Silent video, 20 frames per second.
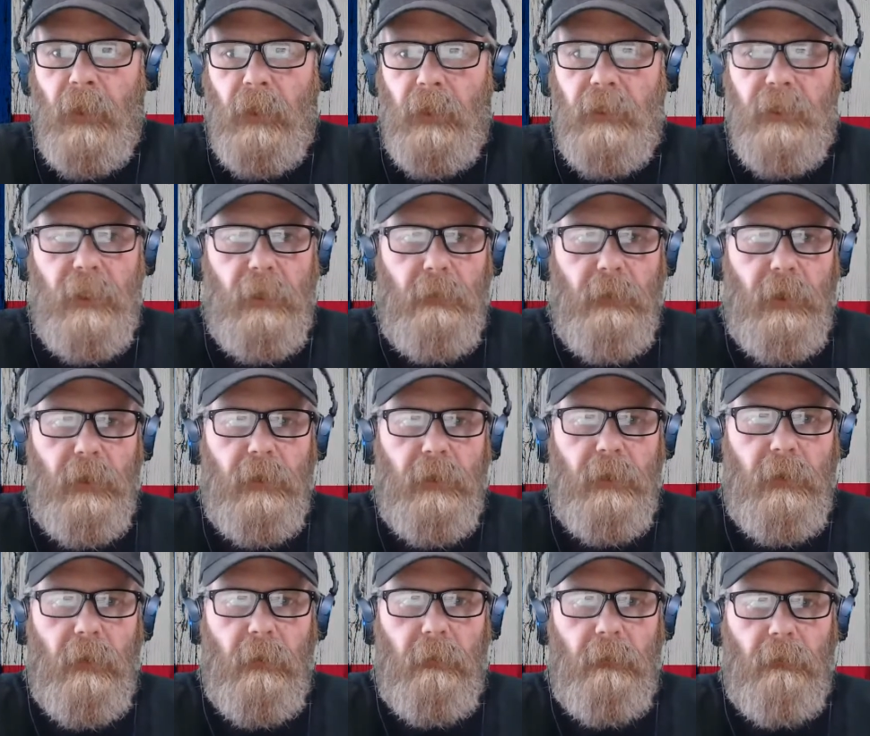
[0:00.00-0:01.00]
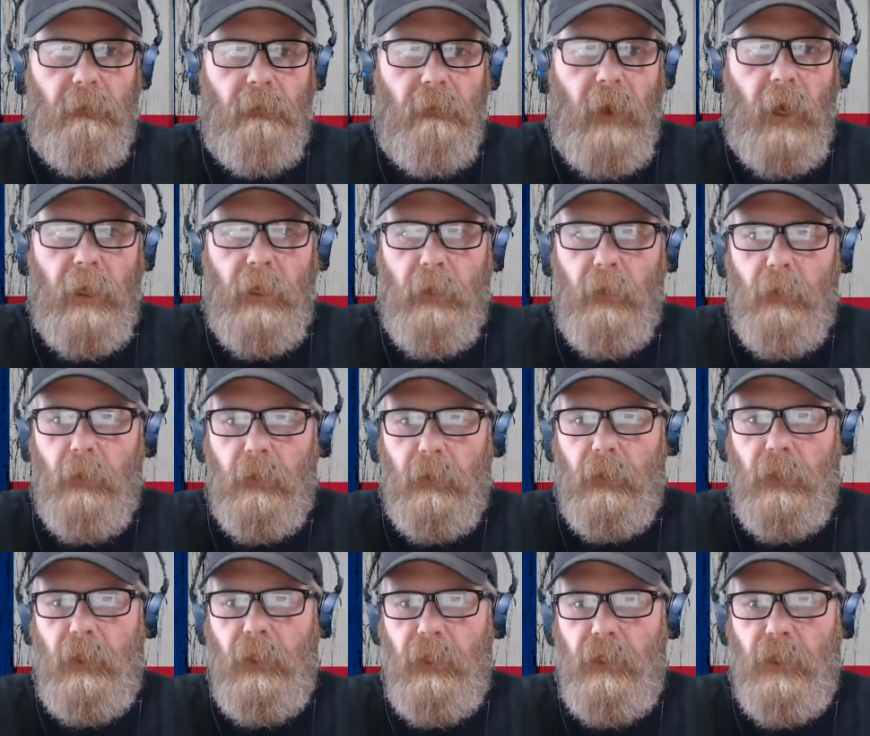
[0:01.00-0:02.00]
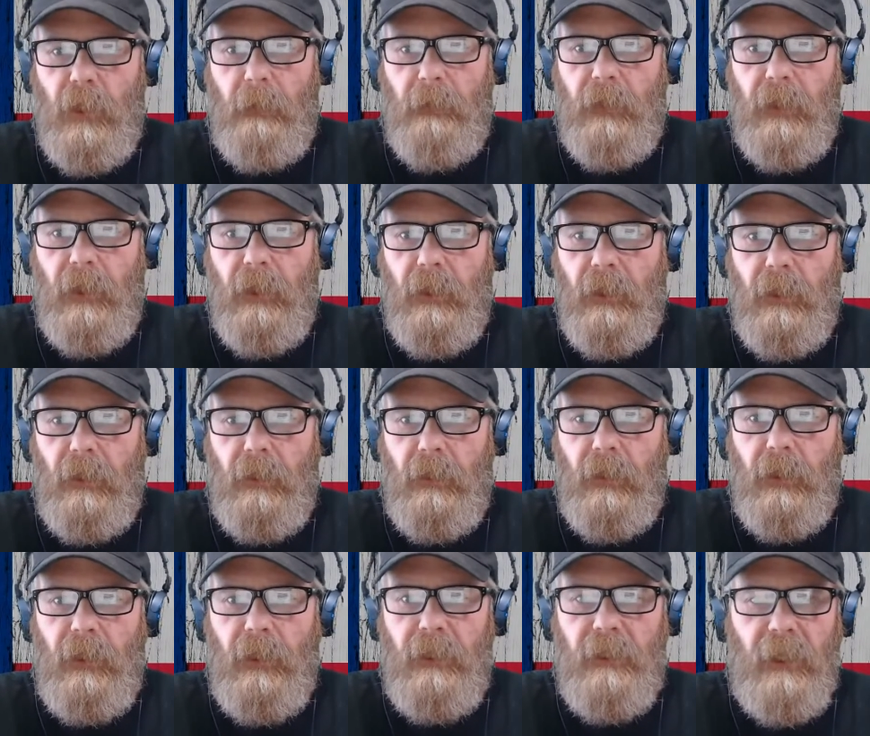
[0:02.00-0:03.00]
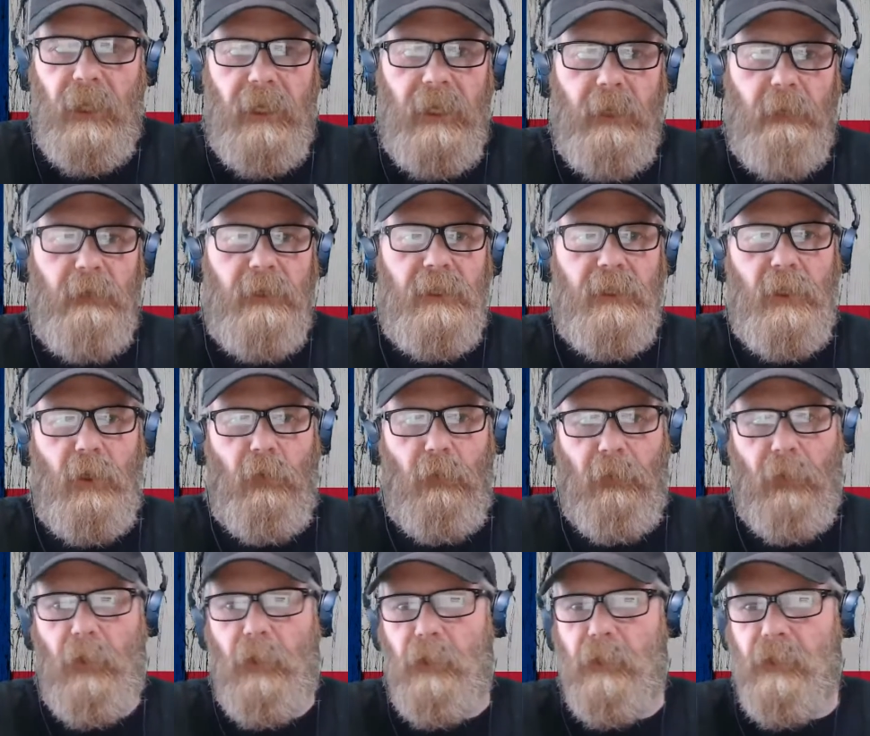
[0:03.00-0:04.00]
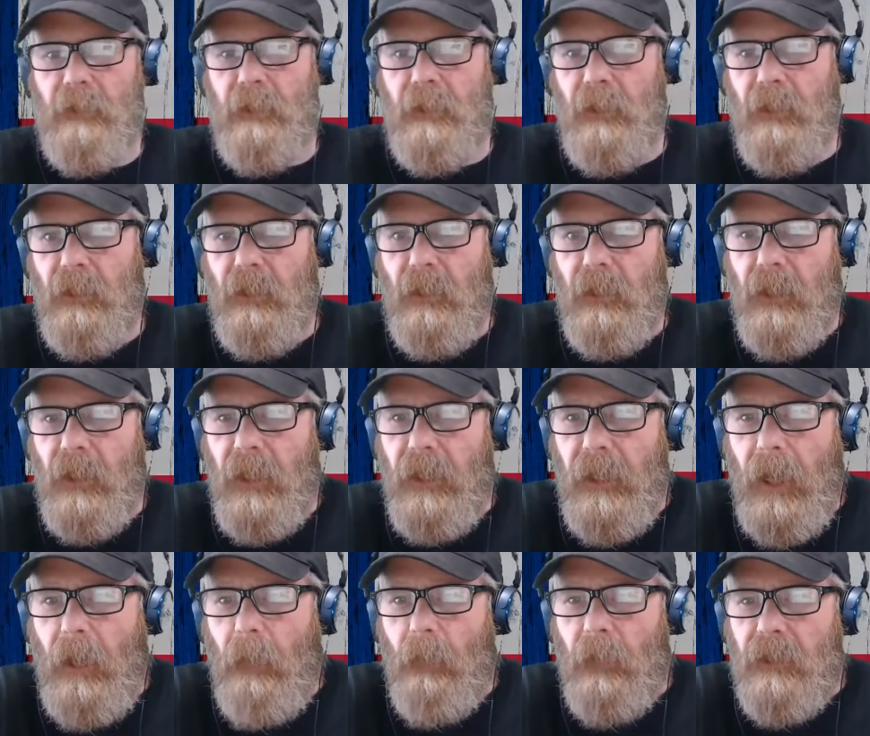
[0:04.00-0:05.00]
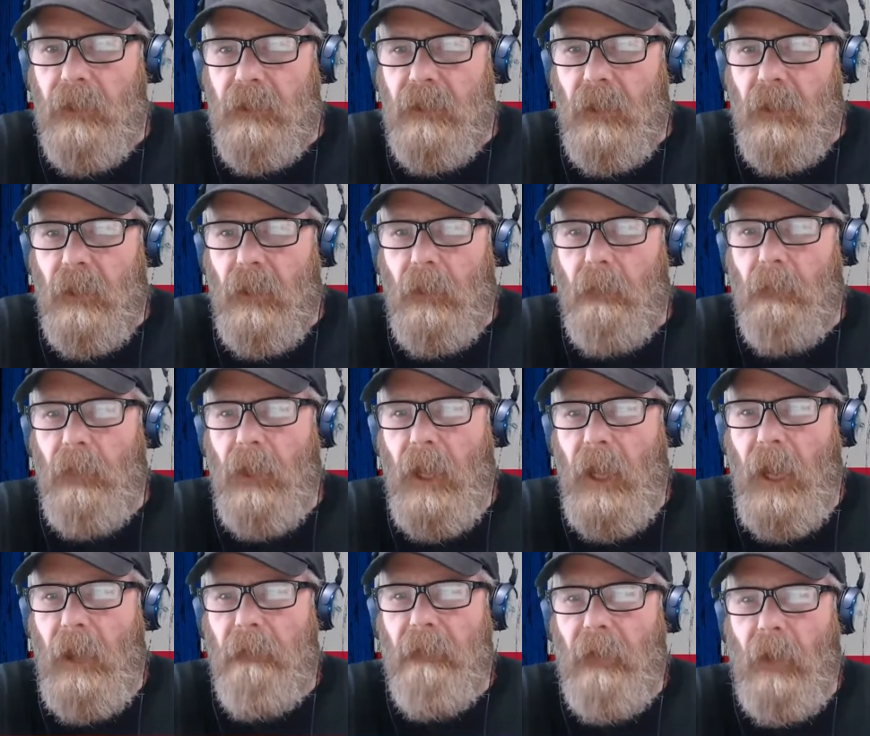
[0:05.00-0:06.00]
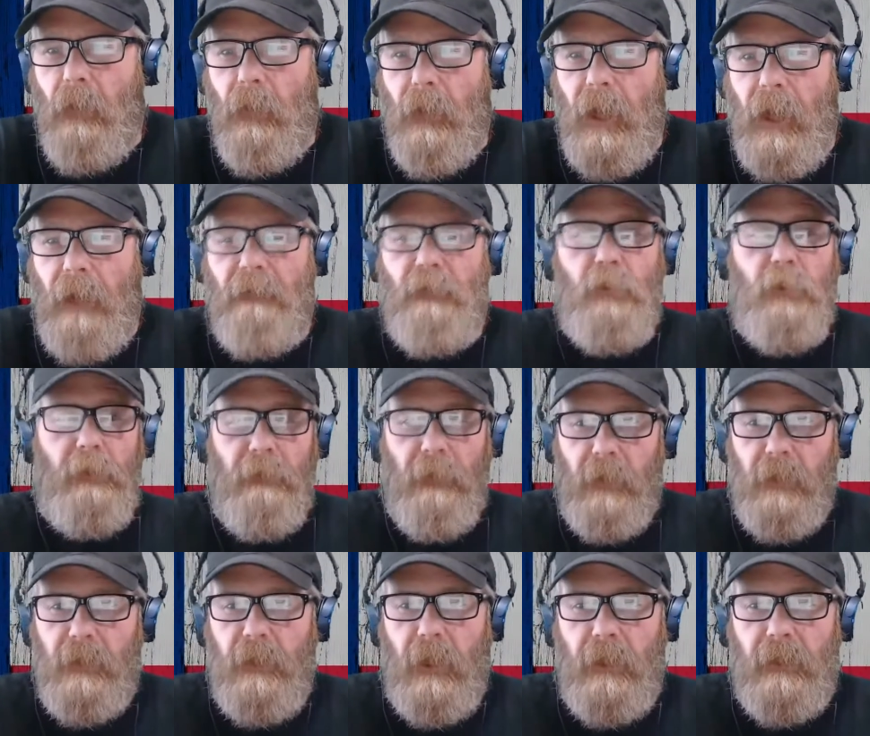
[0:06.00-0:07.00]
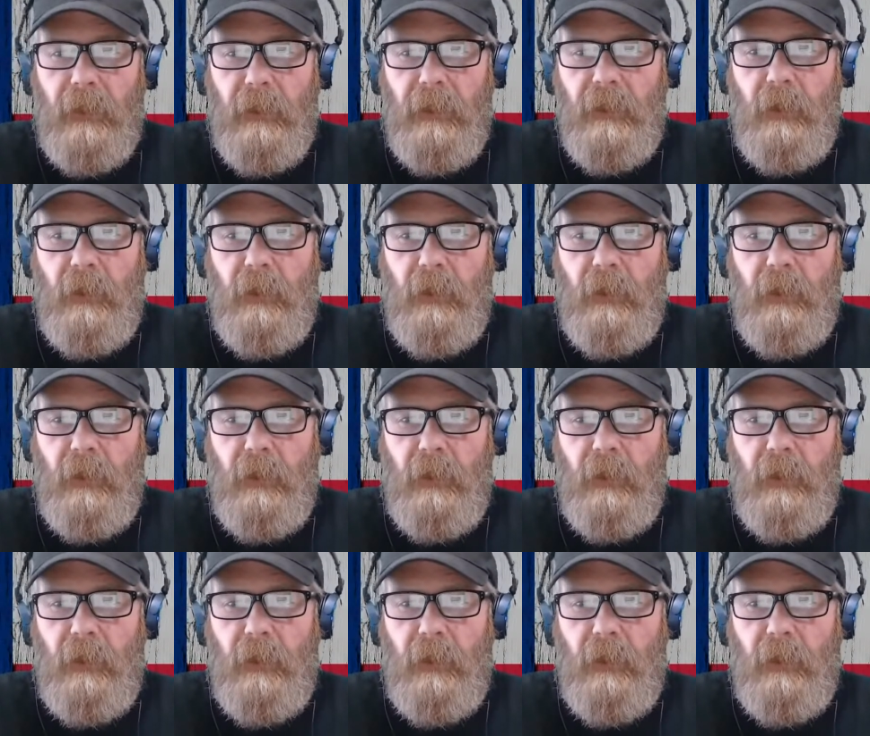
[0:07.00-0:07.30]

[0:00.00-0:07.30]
let's see, Bearded VATO. He jumped in, and he said he was still first, and that was a half hour after he first logged in.